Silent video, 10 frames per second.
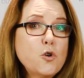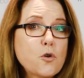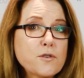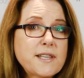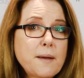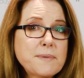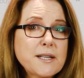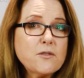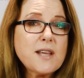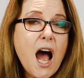Sure, some
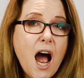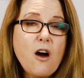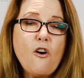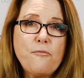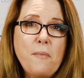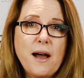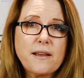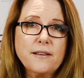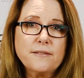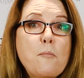deals are
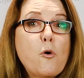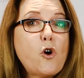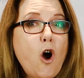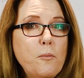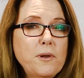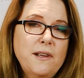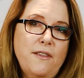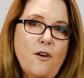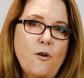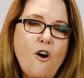off-market. More commonly
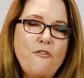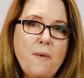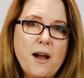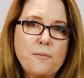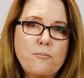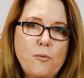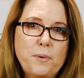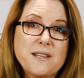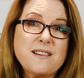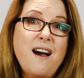though, off-market
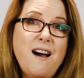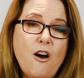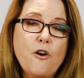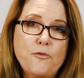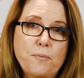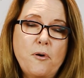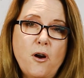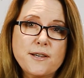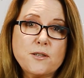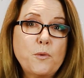properties are
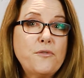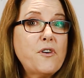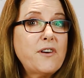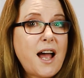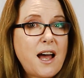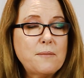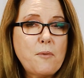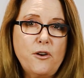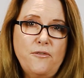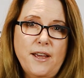overpriced with very
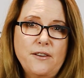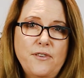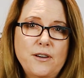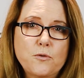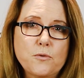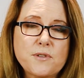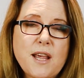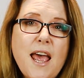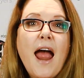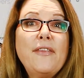unmotivated vendors.
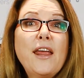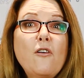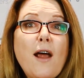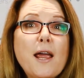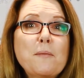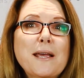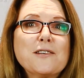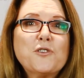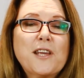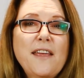And their aim
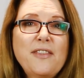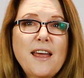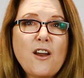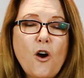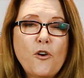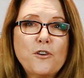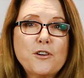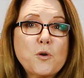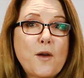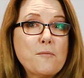is to get that owner
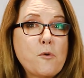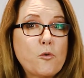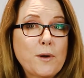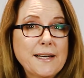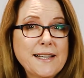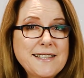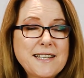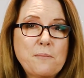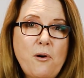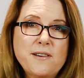to have a more
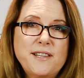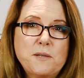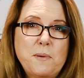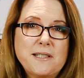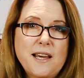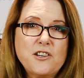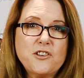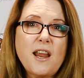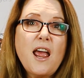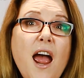realistic price
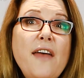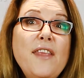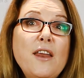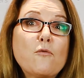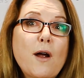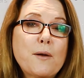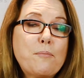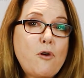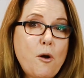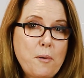expectation and then run a
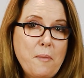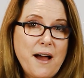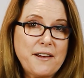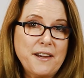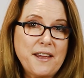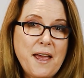proper marketing